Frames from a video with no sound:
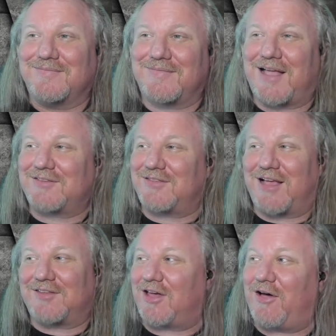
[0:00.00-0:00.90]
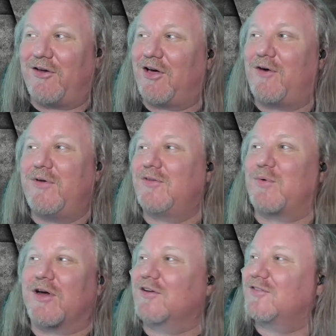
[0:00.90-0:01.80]
That's how it always
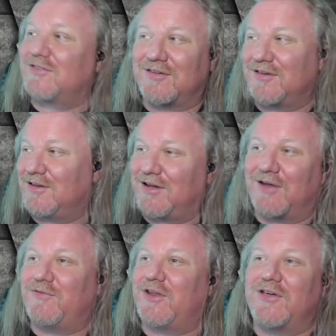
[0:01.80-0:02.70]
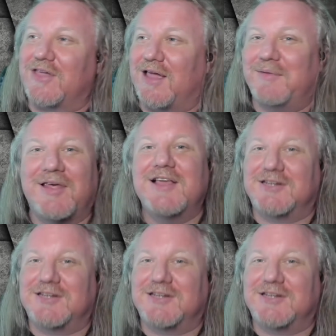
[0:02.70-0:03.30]
works on video games.